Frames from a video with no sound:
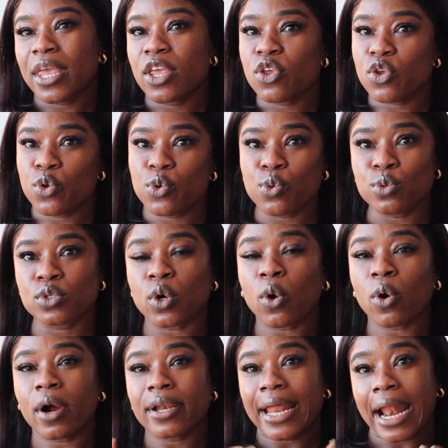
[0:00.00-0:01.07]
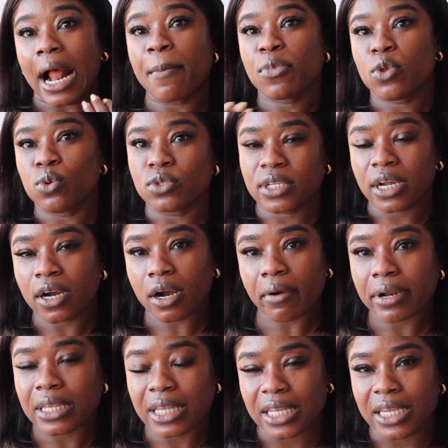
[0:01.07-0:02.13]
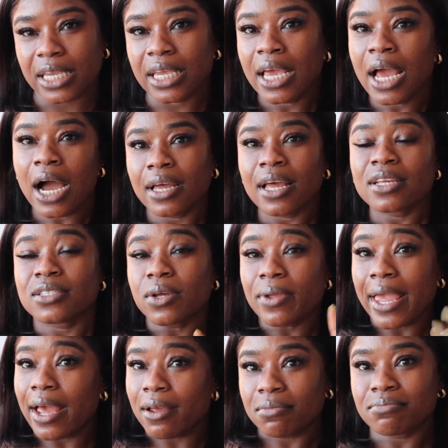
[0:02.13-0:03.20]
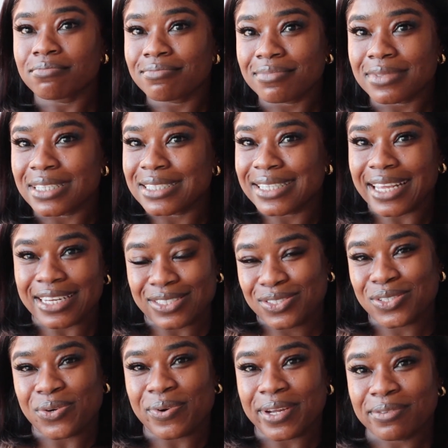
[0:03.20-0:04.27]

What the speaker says: being used or that I'm using currently. So yeah, let's get into